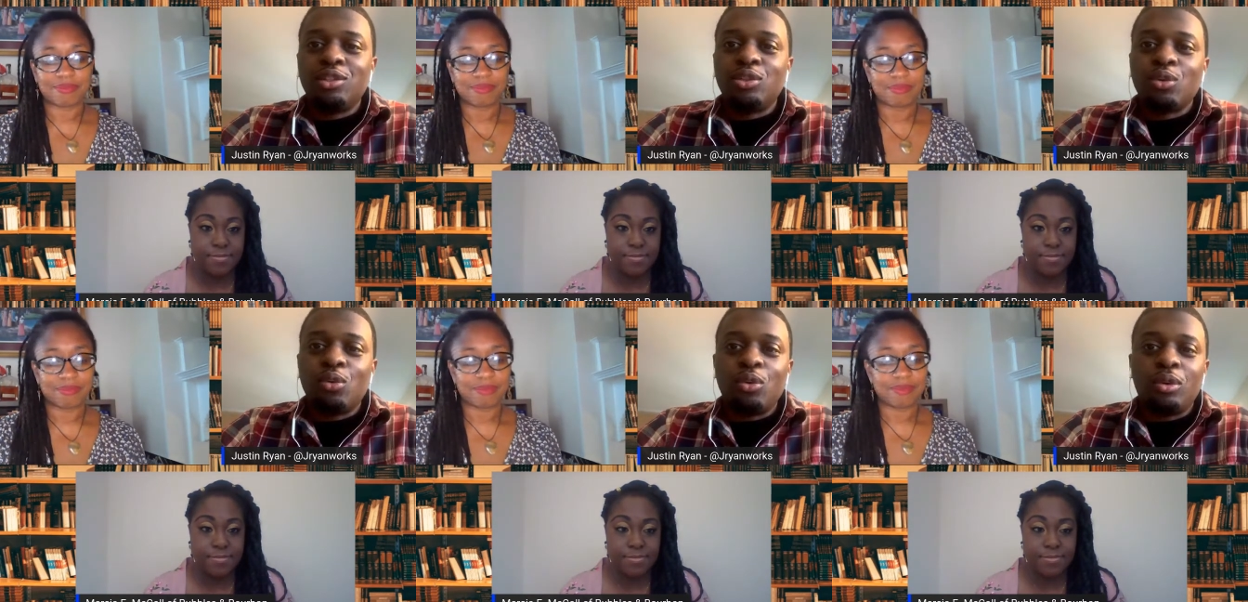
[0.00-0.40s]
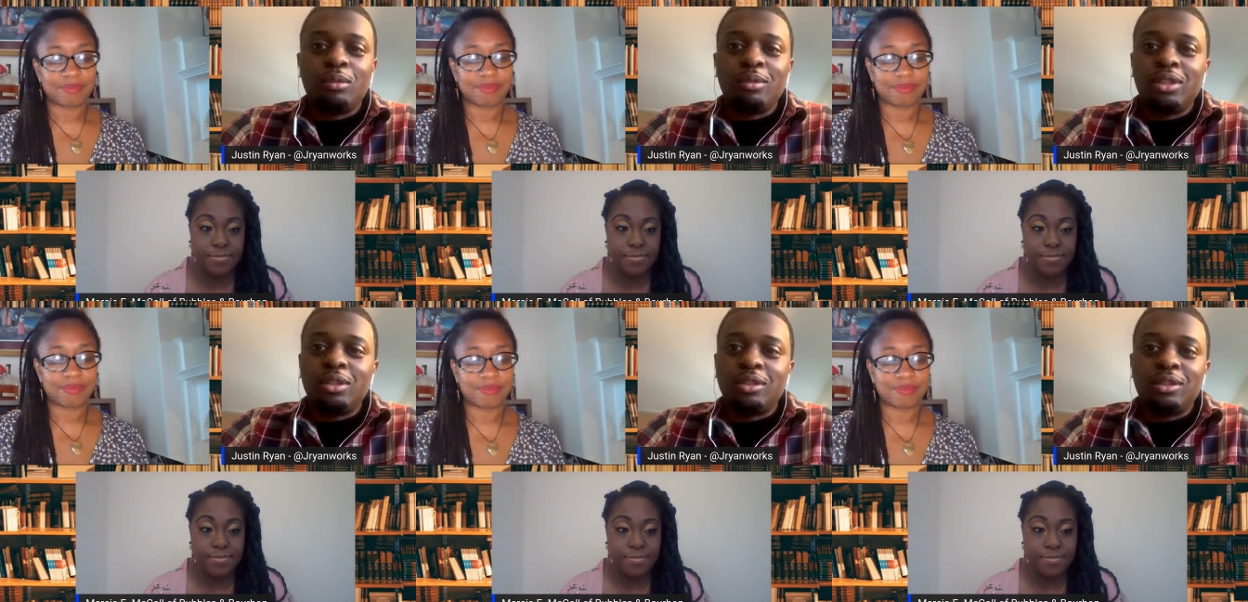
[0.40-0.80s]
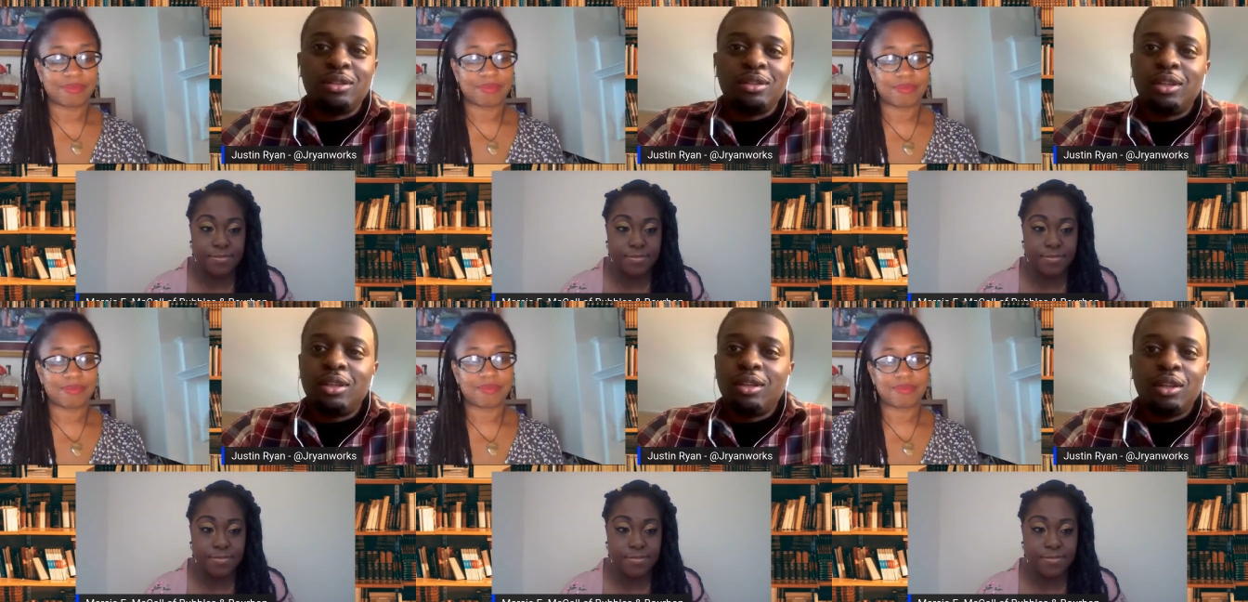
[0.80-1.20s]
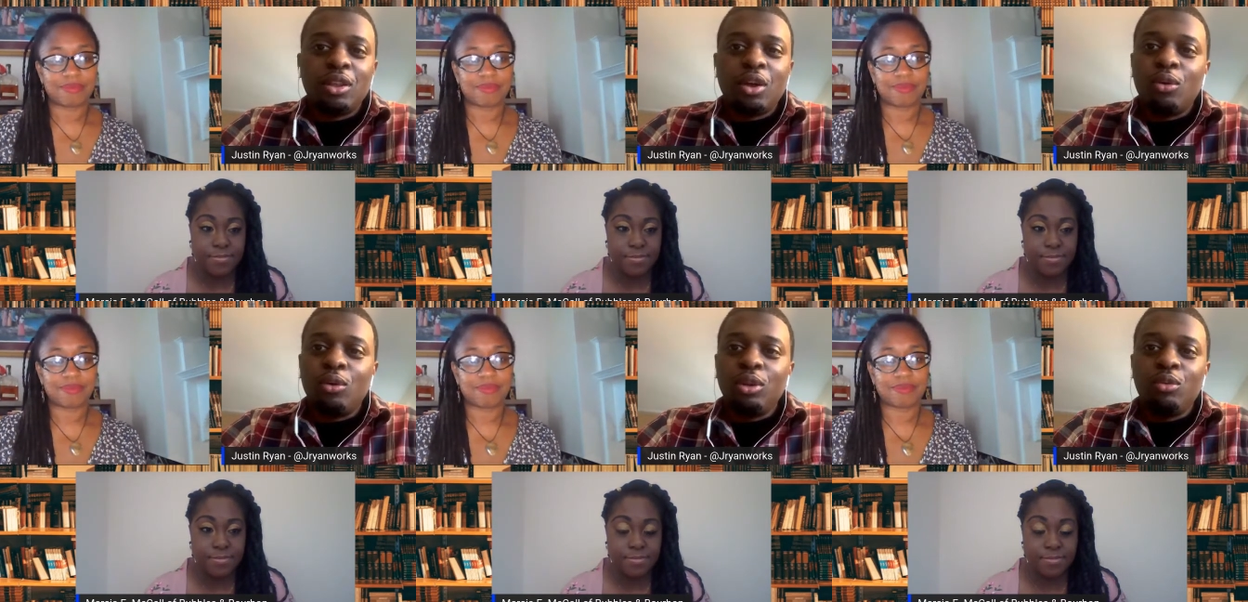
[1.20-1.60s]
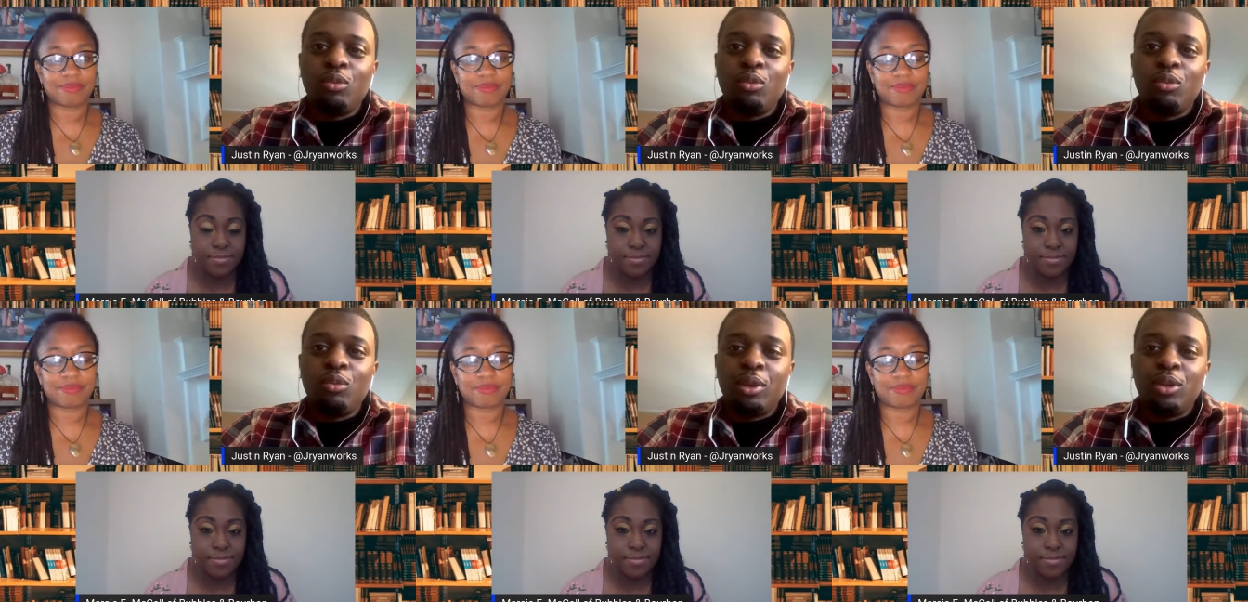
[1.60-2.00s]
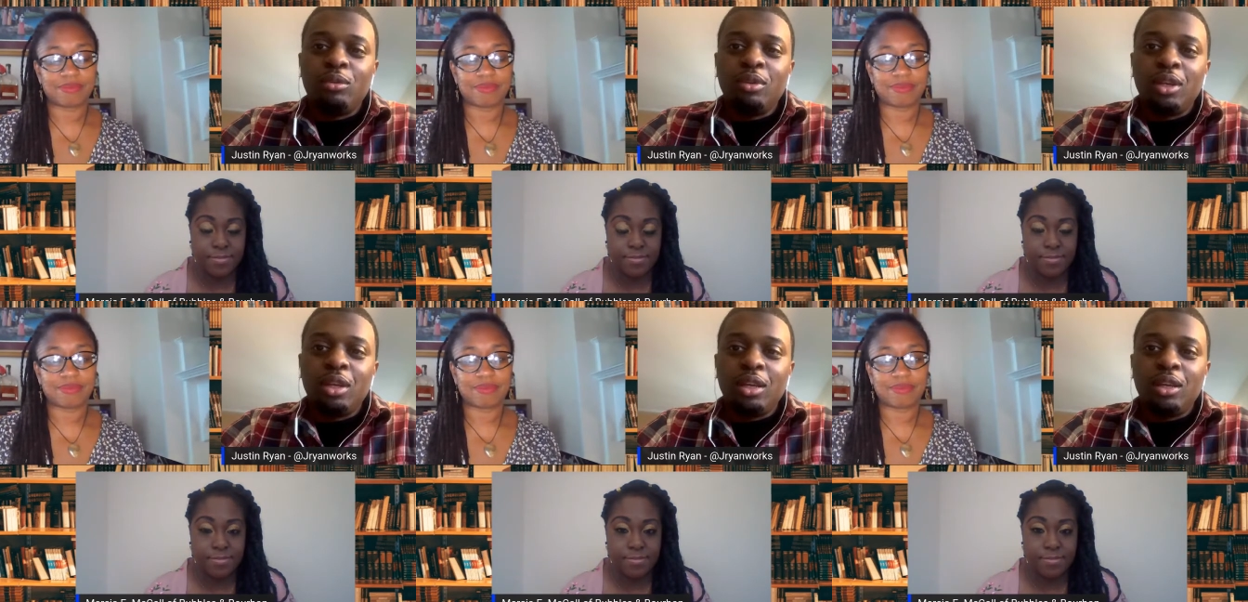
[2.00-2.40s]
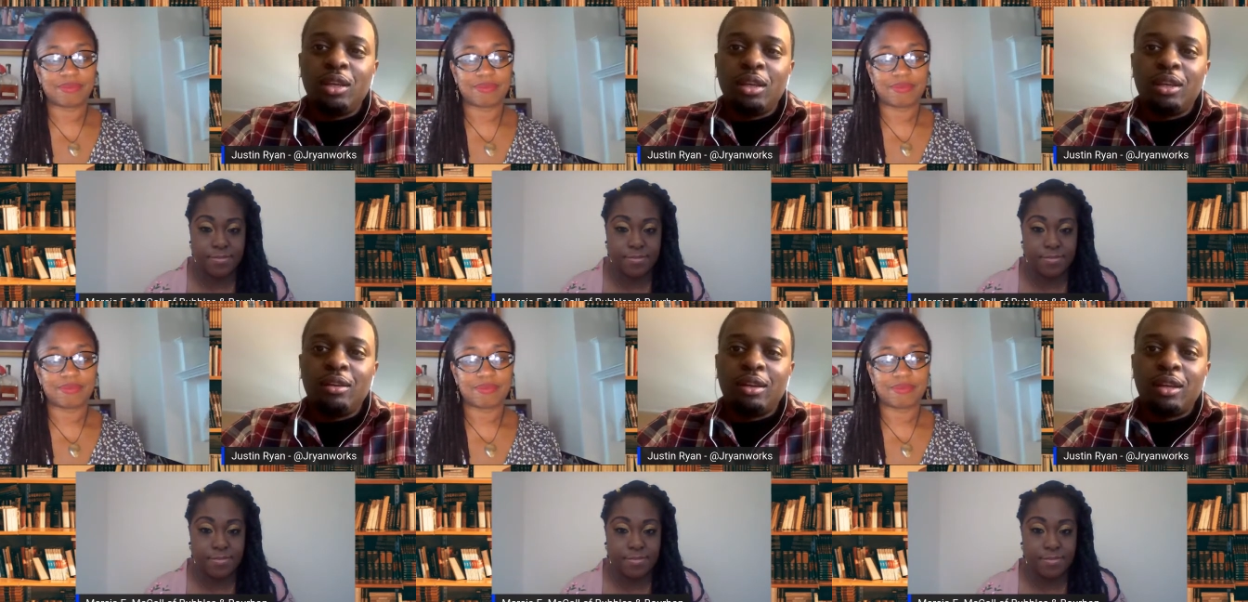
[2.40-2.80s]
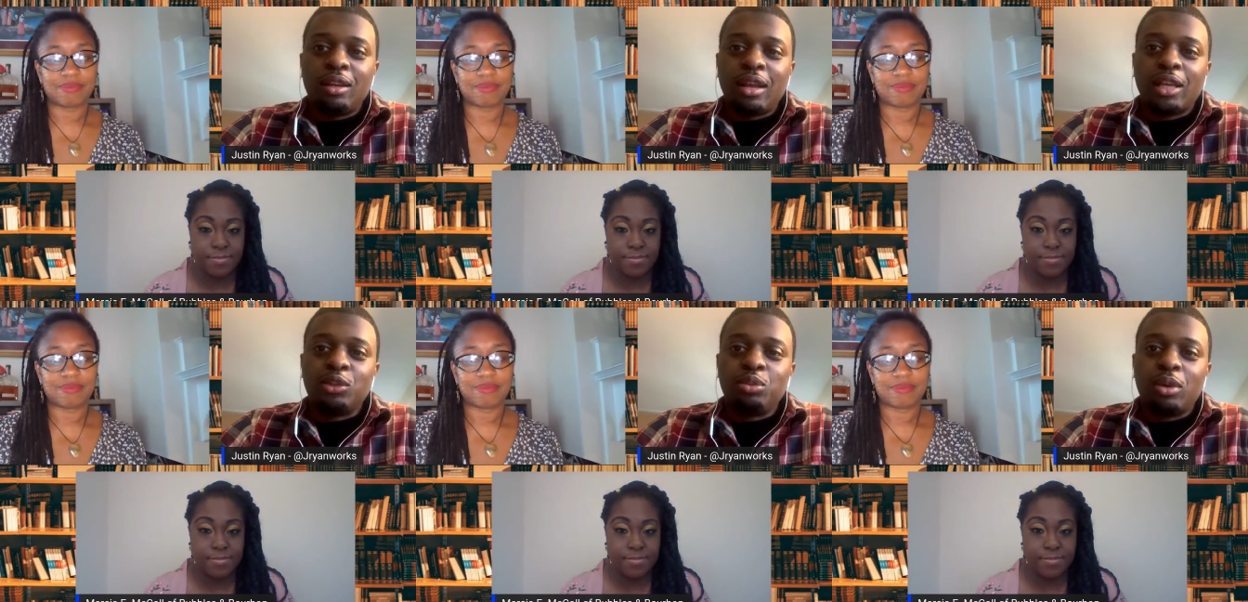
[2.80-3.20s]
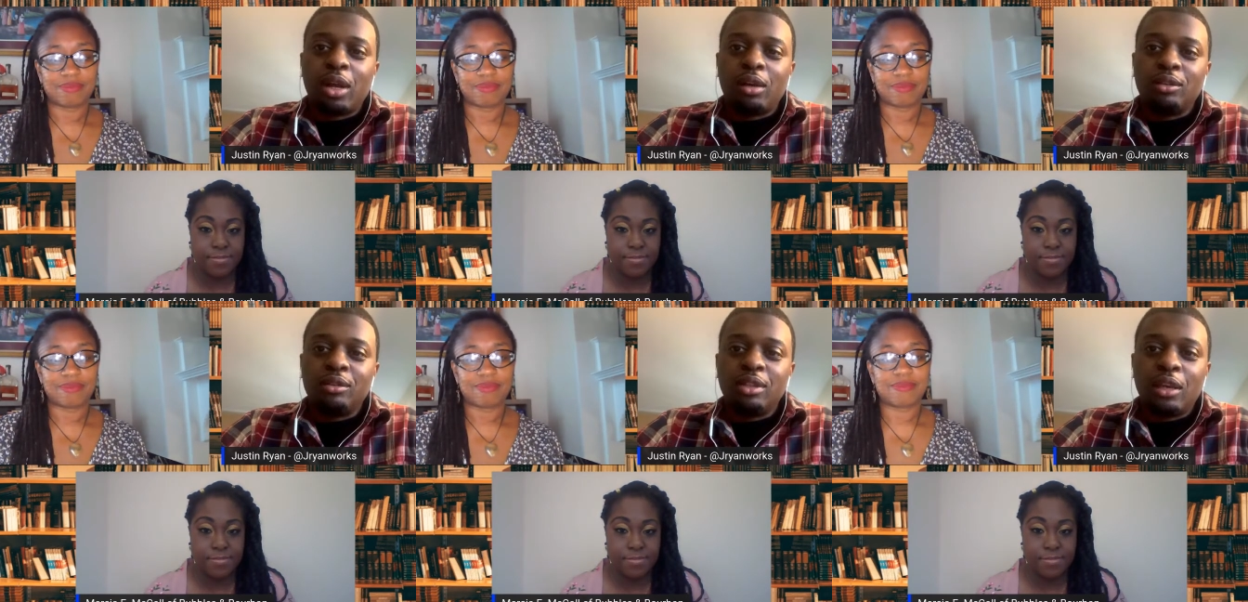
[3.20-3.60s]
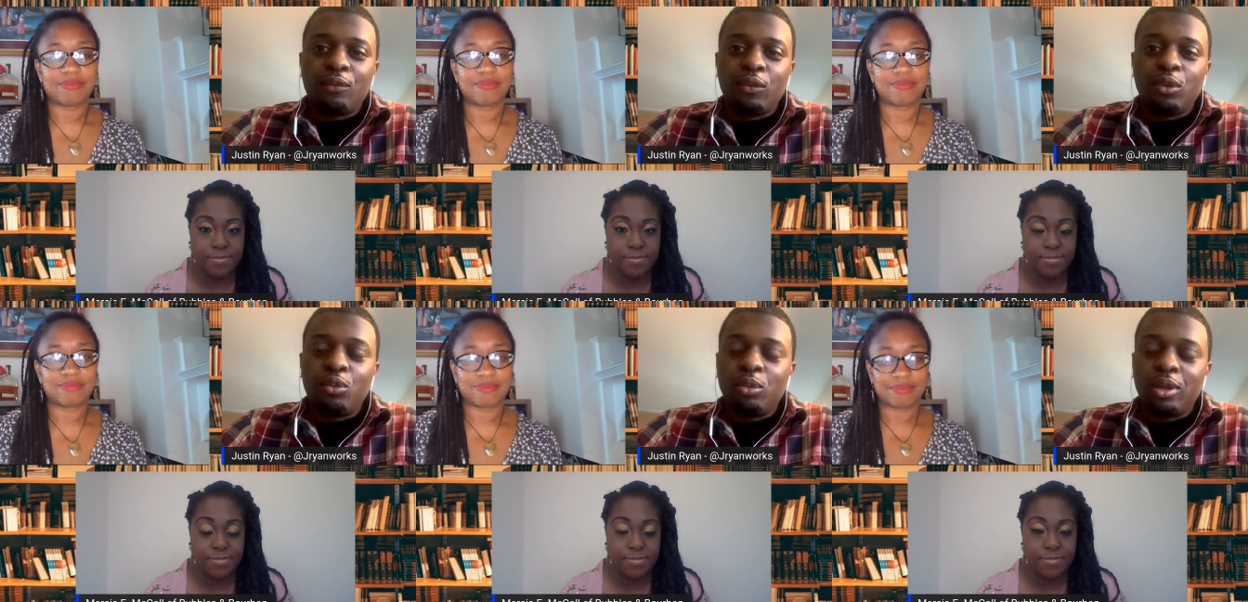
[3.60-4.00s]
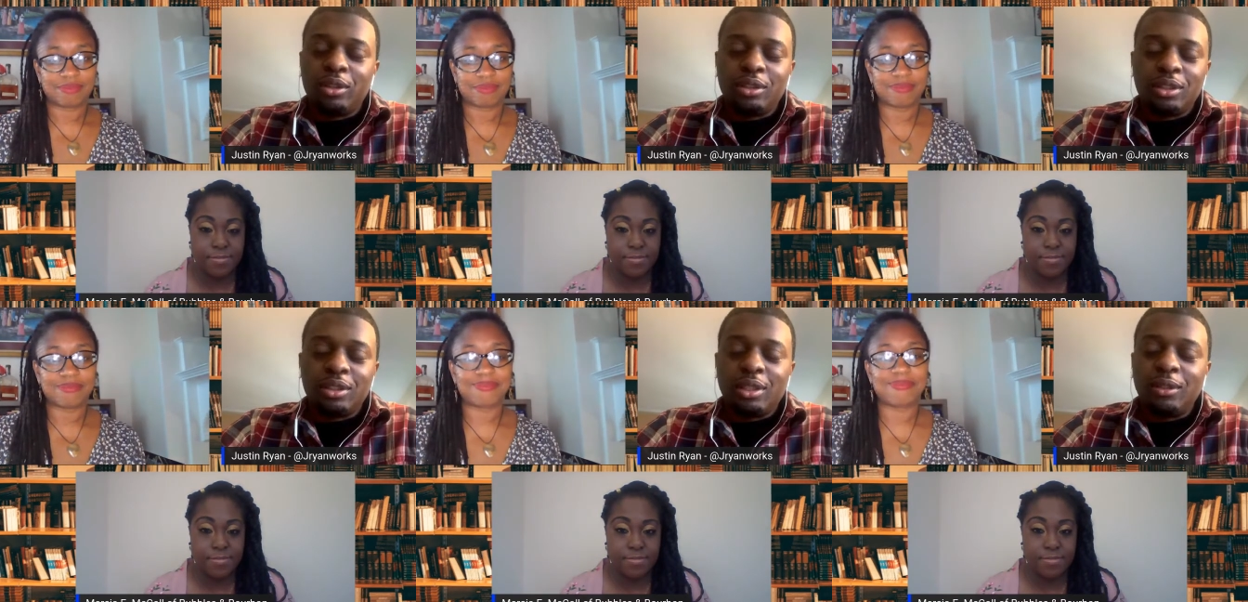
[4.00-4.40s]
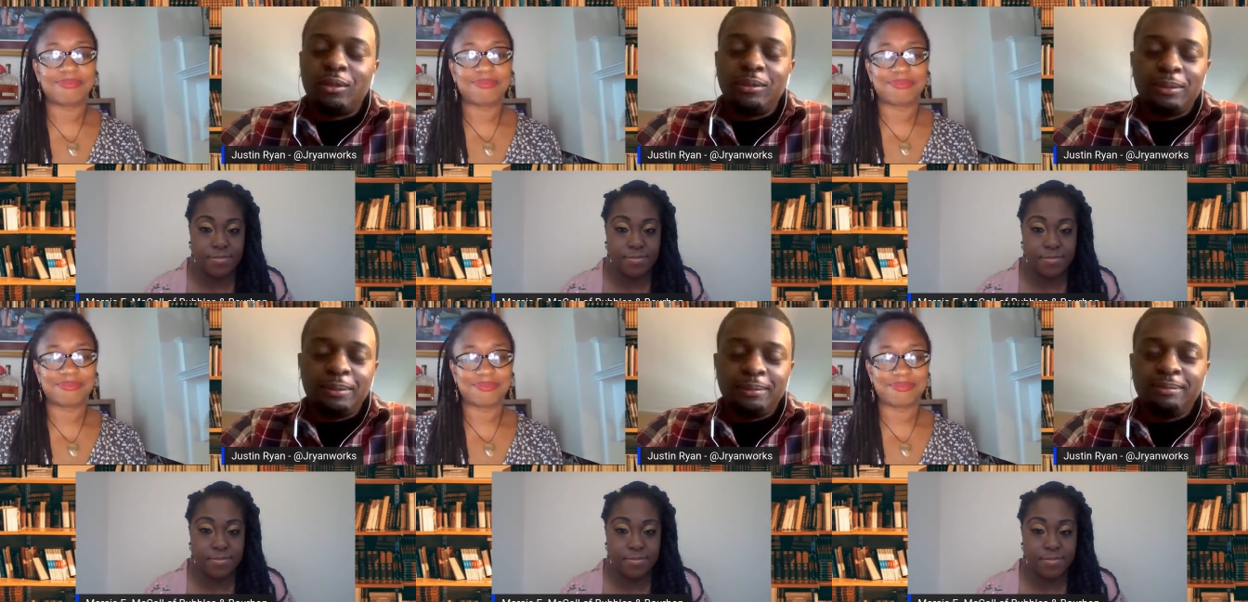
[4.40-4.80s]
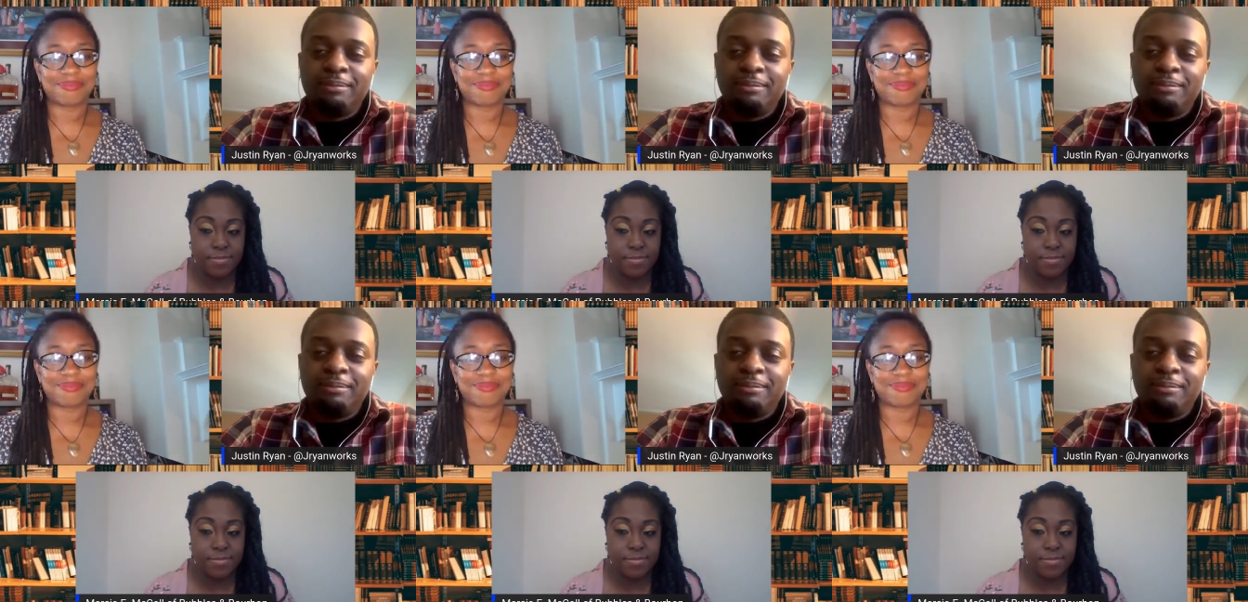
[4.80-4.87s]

Speaker 1: storm is the only weapon you need, and that's what I definitely wanted to tell.